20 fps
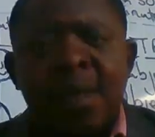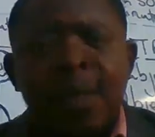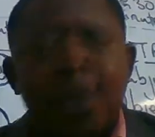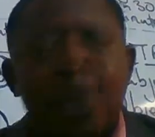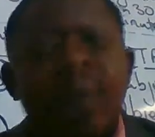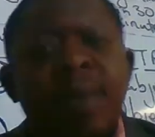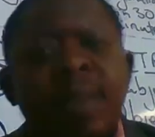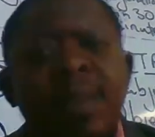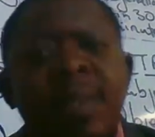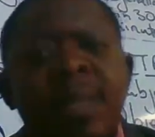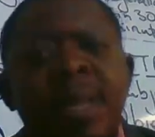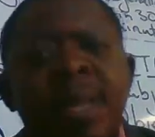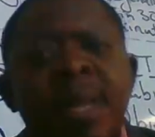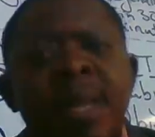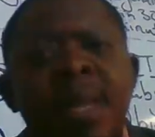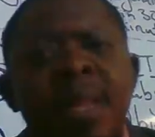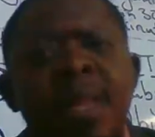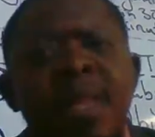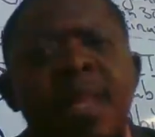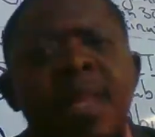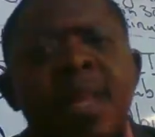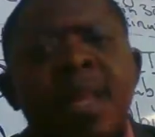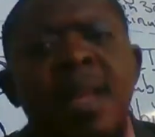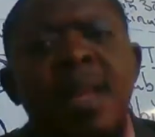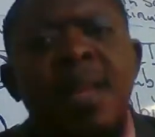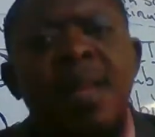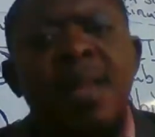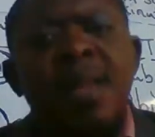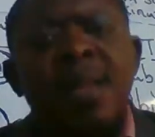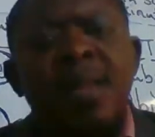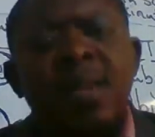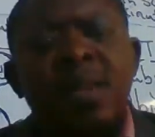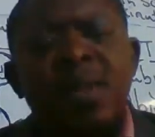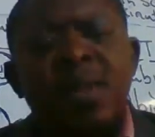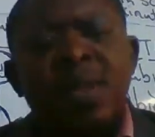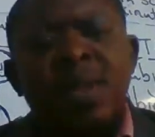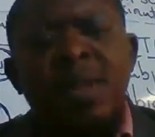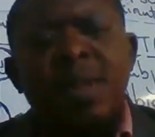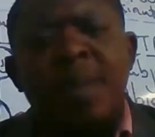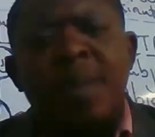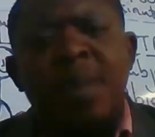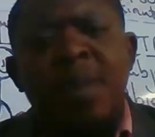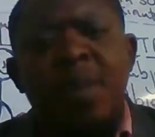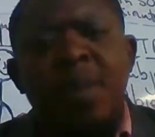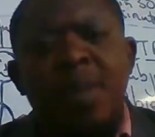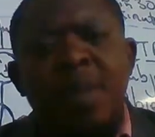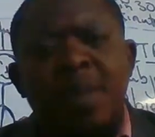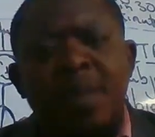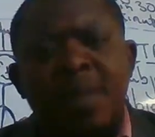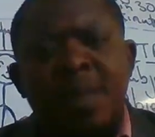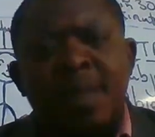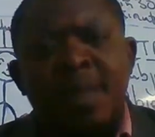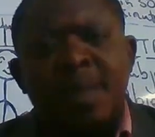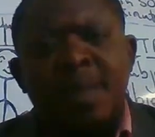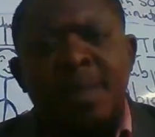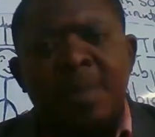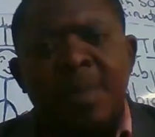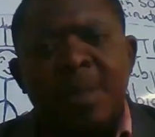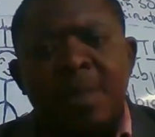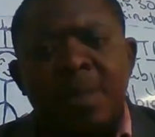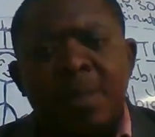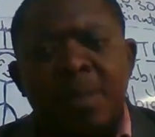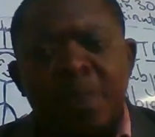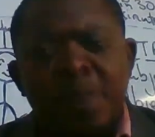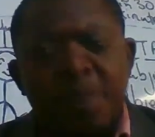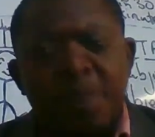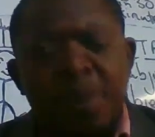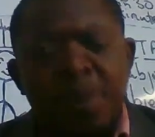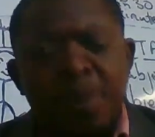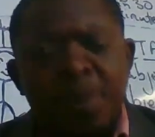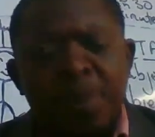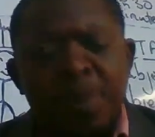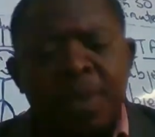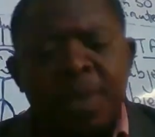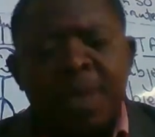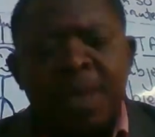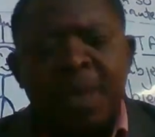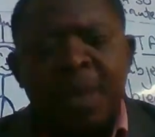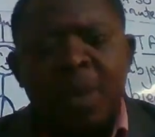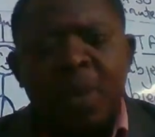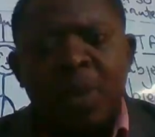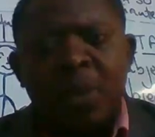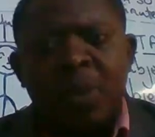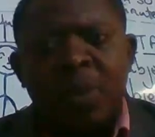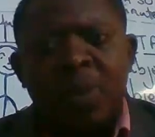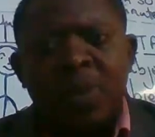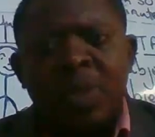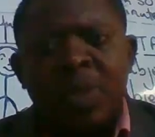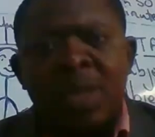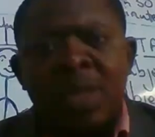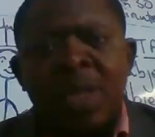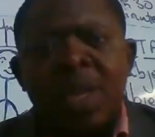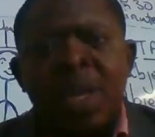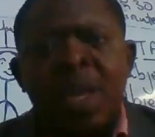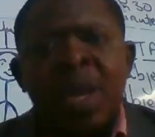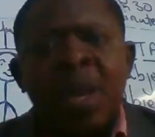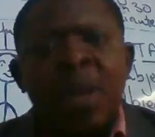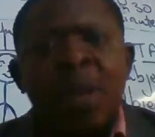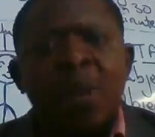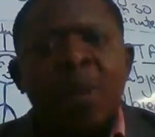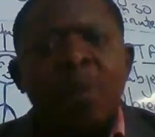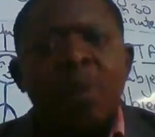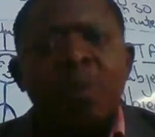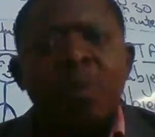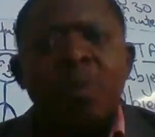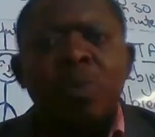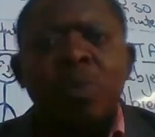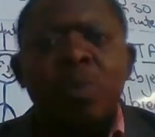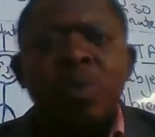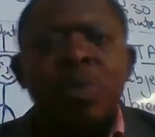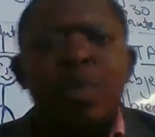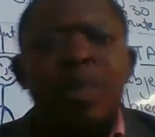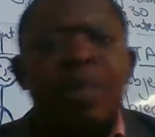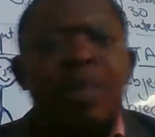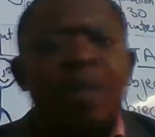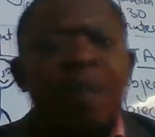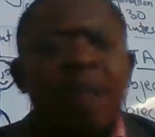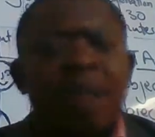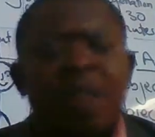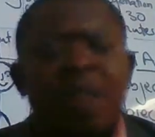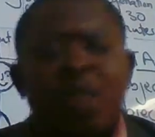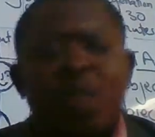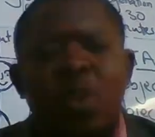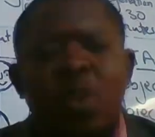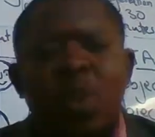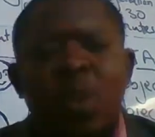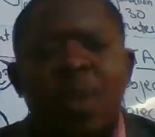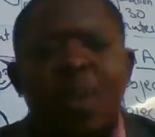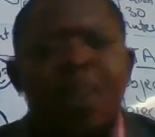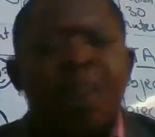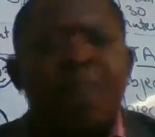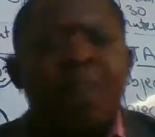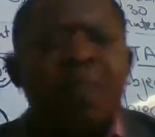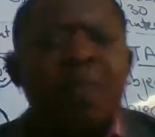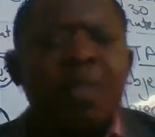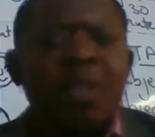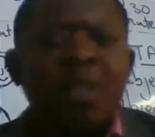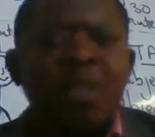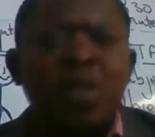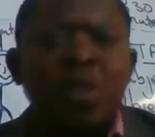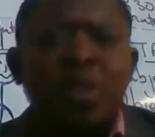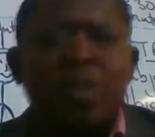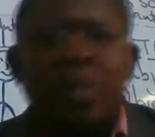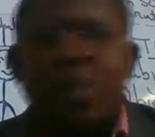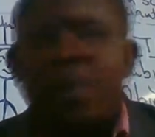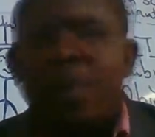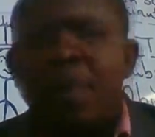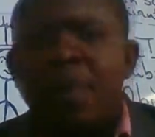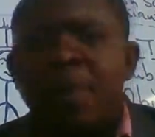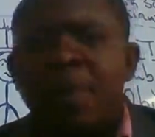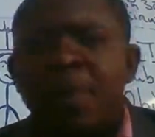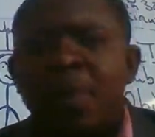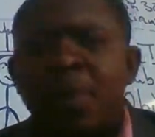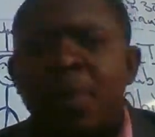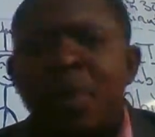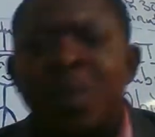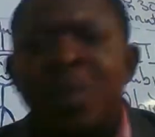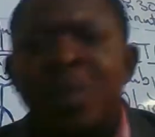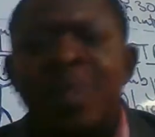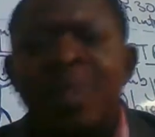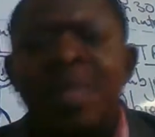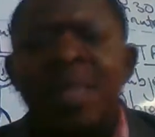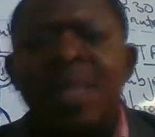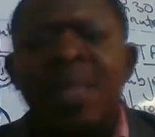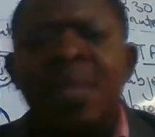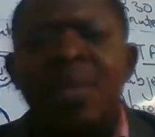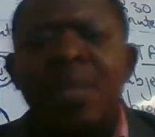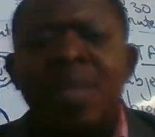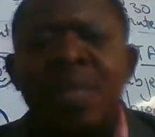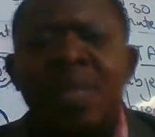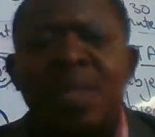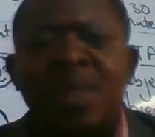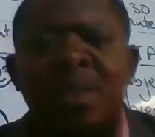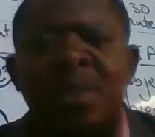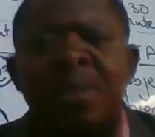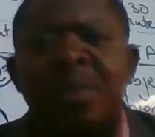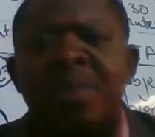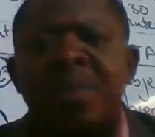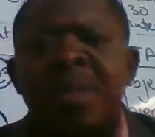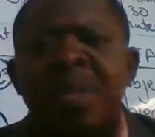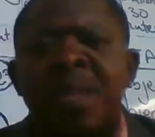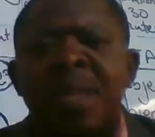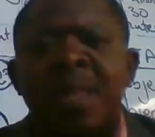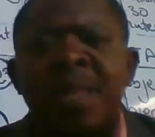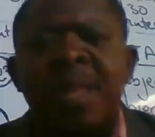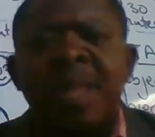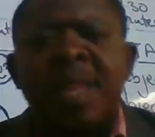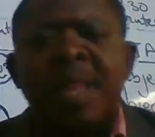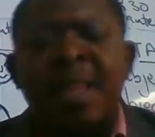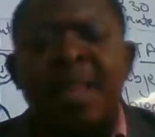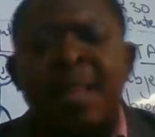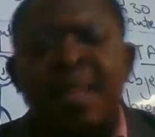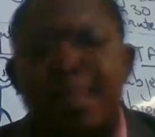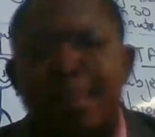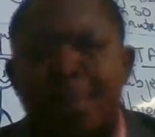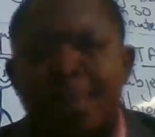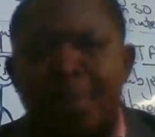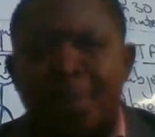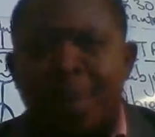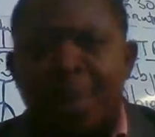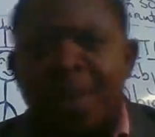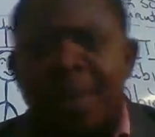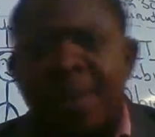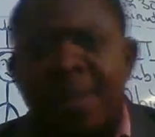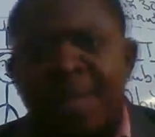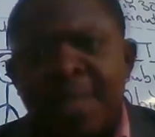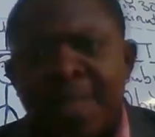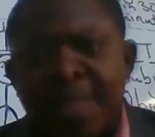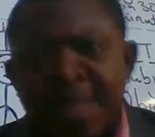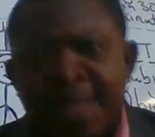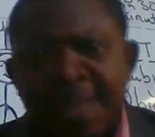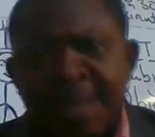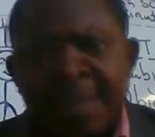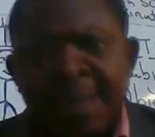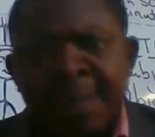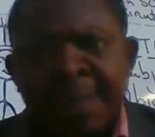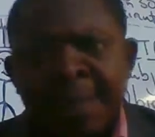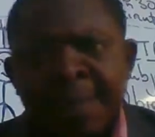All right. Then there's also some arguments that sometimes people bring across to say we have actual and potential problems. So when you say risk of, there can be no evidence.